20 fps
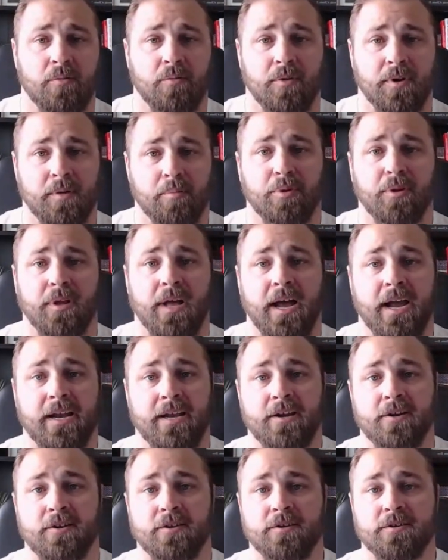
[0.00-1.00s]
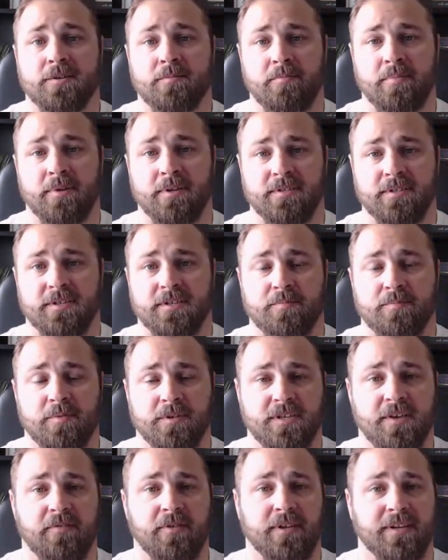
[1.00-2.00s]
would apply to your business
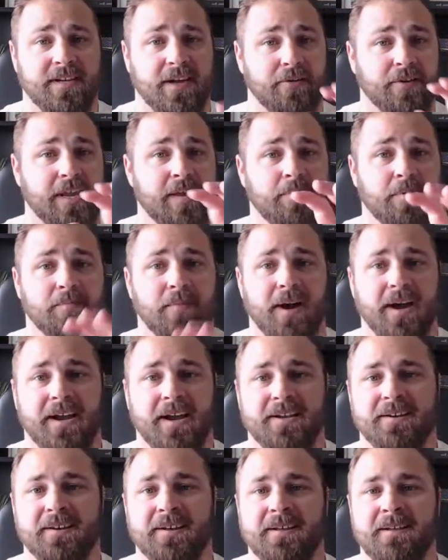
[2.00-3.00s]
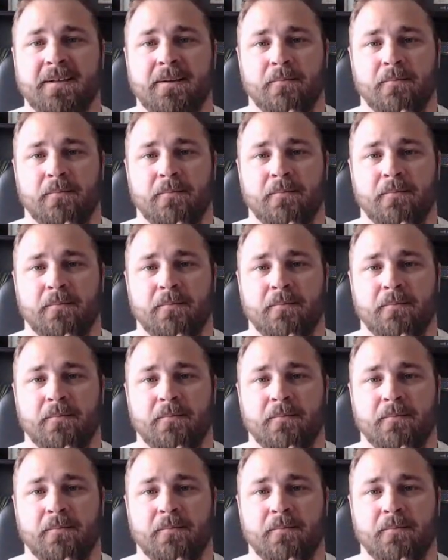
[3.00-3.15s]
specifically now keep in mind